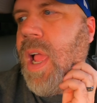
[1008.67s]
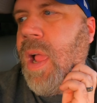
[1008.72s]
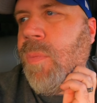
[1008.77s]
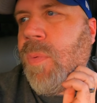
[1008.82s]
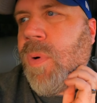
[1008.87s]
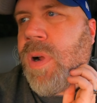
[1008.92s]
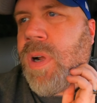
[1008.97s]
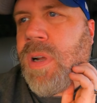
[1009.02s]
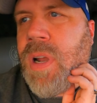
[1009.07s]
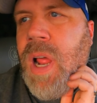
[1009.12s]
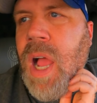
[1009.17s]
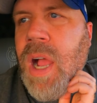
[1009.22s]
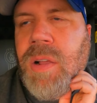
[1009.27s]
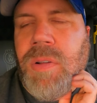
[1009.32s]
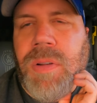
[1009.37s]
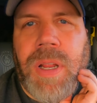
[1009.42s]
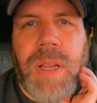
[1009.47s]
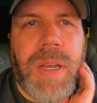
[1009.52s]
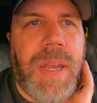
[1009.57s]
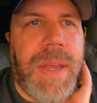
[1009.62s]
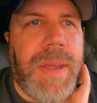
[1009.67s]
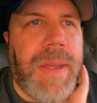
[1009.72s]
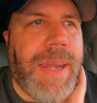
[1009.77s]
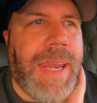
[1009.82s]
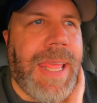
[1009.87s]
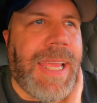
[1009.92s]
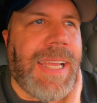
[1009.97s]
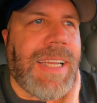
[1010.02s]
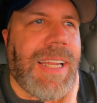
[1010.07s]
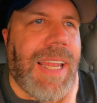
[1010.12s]
and we're not going to
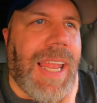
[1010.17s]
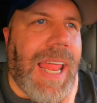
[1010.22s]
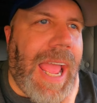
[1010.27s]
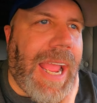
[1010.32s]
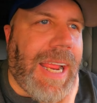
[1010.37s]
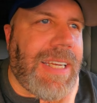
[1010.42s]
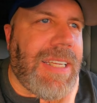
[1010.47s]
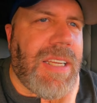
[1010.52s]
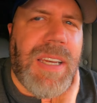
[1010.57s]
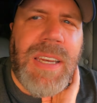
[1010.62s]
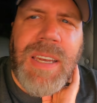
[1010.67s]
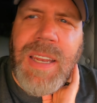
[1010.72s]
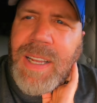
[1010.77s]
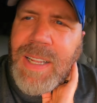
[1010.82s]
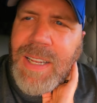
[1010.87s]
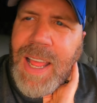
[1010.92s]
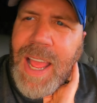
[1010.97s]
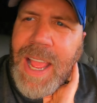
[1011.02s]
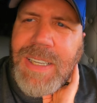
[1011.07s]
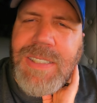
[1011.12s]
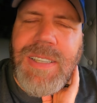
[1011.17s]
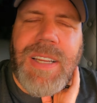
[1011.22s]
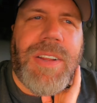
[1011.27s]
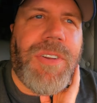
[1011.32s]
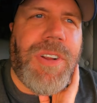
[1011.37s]
neglect the wife.